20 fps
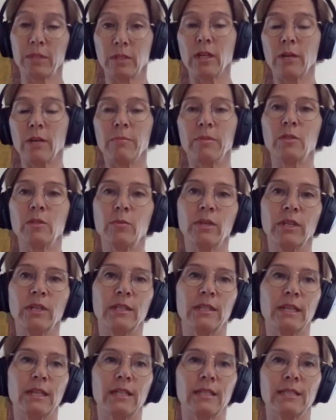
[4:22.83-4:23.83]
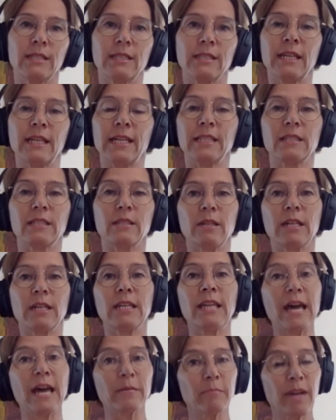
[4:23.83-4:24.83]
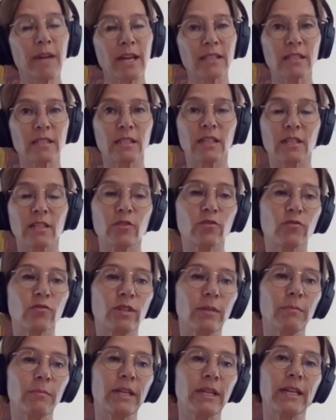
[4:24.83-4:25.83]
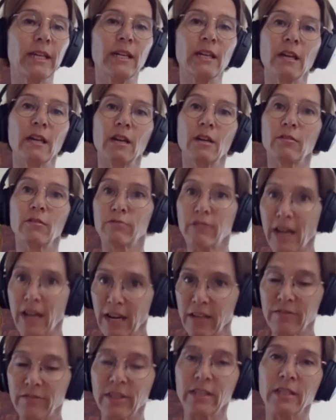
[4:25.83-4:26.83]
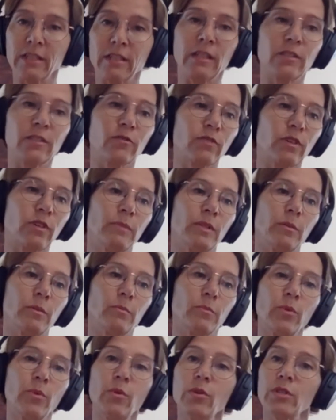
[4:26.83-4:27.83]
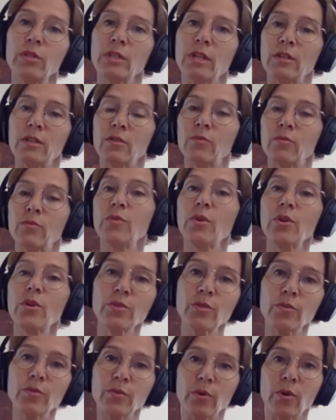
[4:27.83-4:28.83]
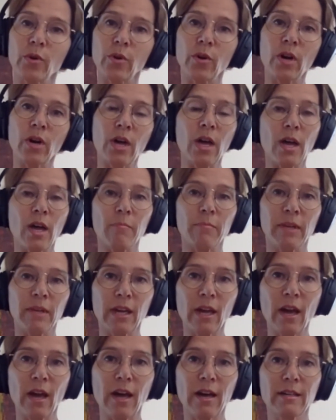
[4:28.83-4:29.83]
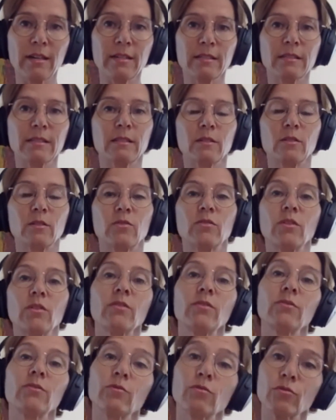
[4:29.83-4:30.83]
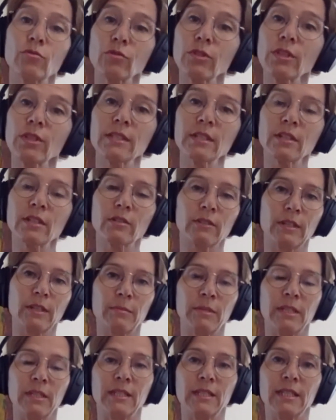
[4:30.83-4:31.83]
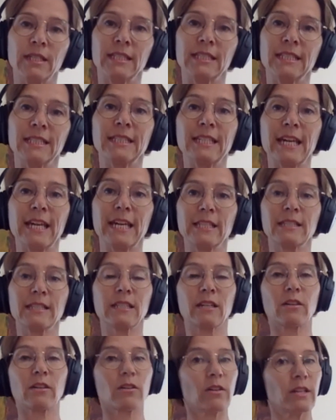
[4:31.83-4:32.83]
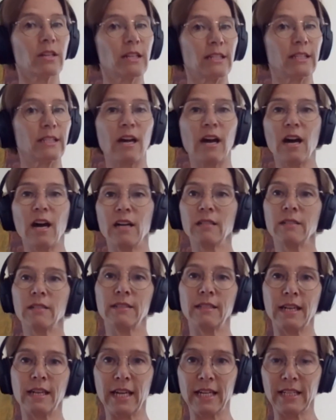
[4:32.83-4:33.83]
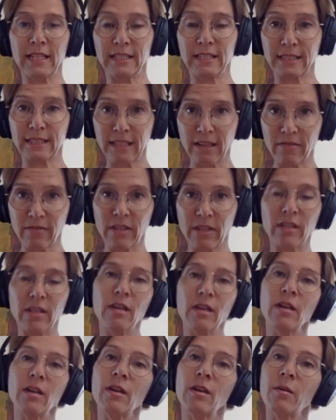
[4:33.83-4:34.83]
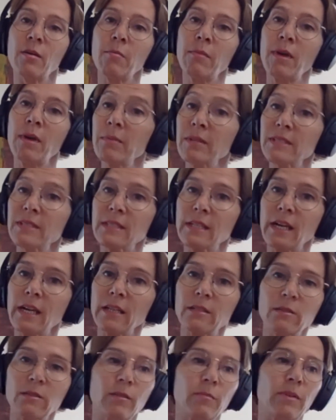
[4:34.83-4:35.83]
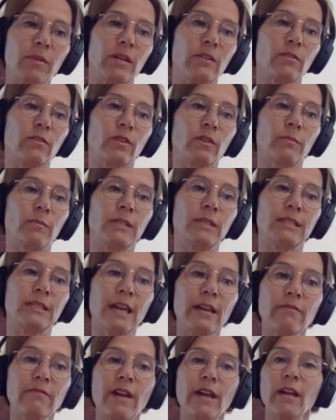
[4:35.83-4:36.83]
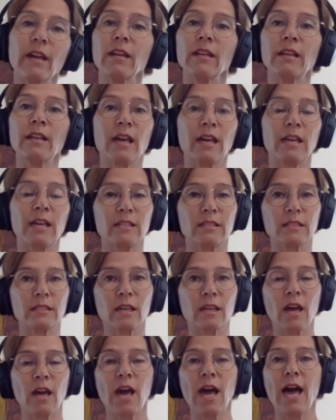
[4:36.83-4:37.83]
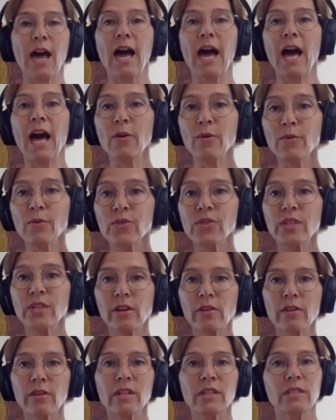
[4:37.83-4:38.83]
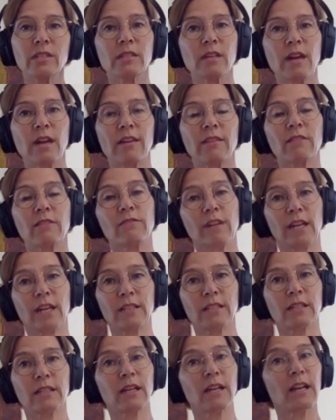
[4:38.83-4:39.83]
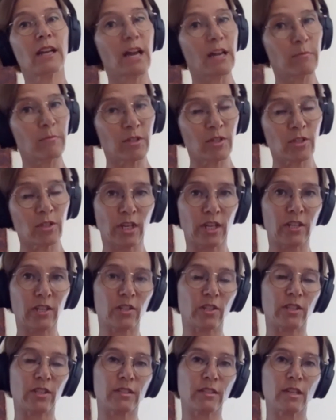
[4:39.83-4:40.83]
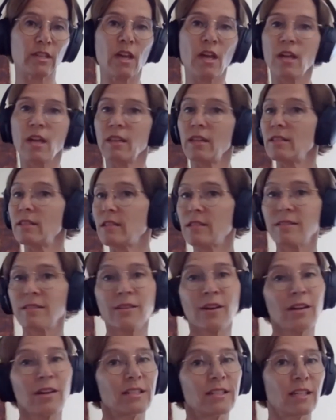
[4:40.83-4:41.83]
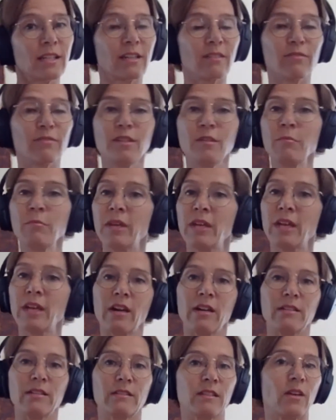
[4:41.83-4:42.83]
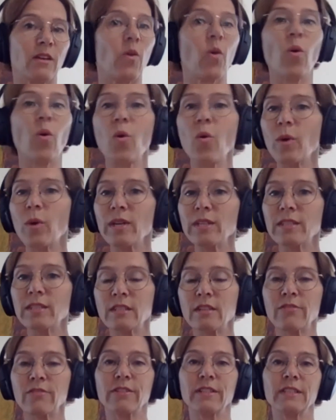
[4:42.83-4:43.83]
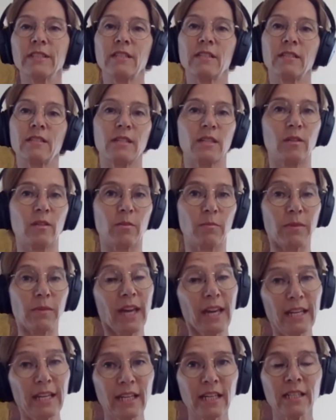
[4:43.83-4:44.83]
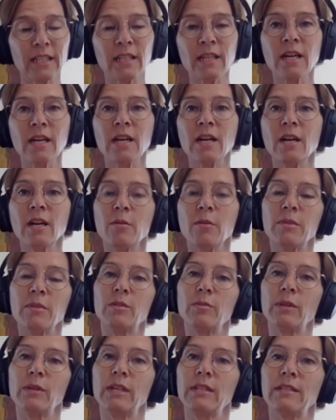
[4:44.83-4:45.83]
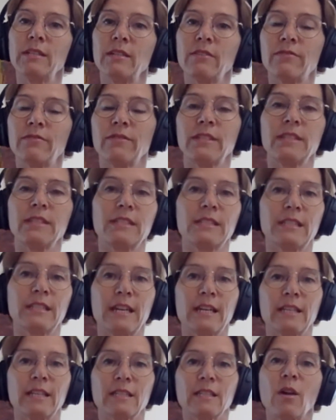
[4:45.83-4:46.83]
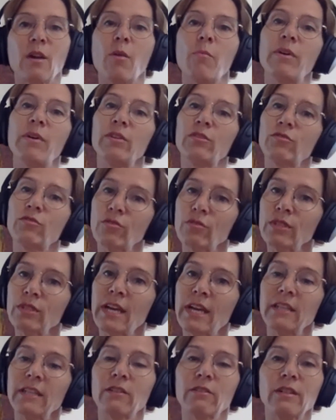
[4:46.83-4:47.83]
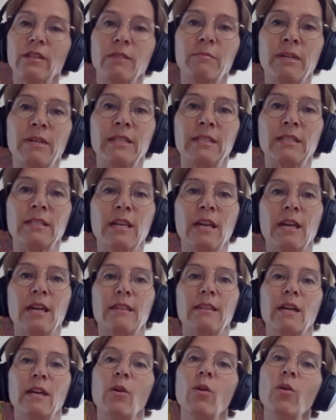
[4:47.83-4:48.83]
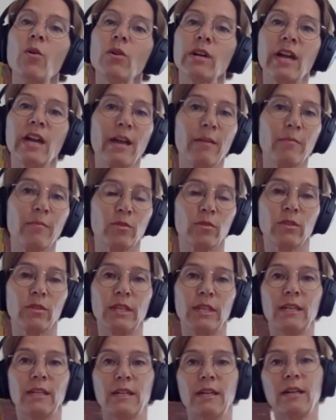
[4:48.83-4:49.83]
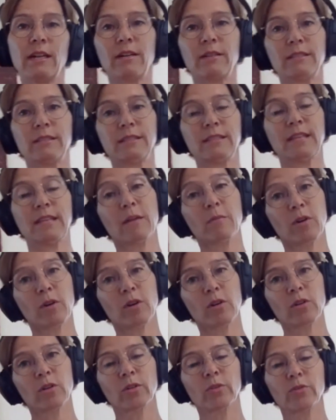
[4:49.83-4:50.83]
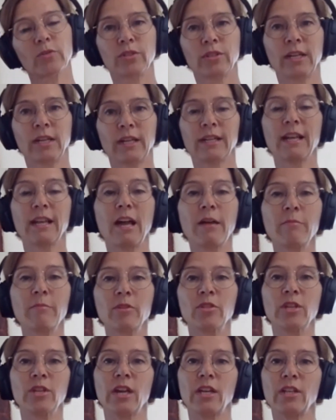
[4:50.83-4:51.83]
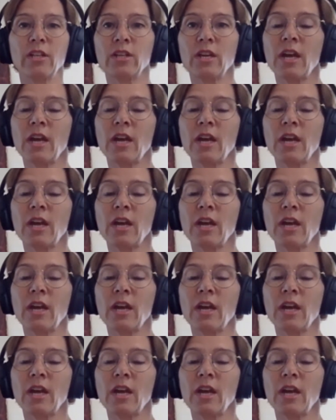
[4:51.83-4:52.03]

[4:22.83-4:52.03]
between states. And that makes it extremely relevant and extremely important, first of all, because through this agreement, states, and currently there are 187 member states to the Paris Agreement, they recognized how serious a threat climate change is. This is not a given because there are always differences in opinion between different states, but through that agreement, they all came to the same conclusion that climate change